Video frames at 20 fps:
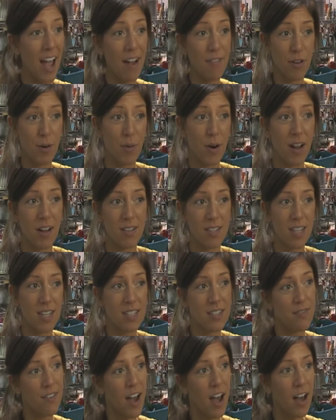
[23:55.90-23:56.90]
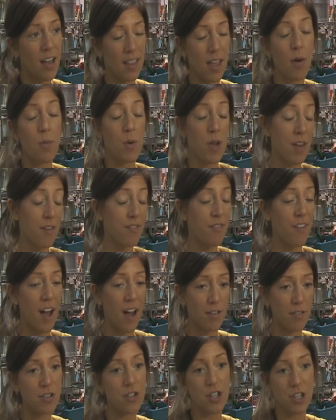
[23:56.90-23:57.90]
everyone else has found, that we have
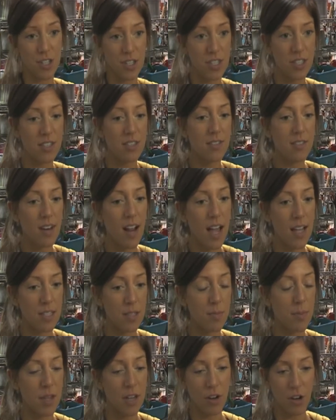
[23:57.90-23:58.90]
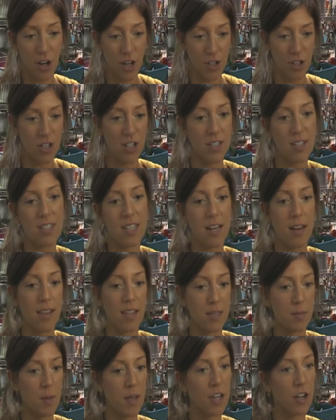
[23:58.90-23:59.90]
found just as being Christians and
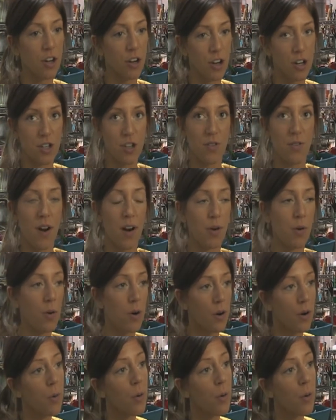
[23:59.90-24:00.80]
this being a Christian-run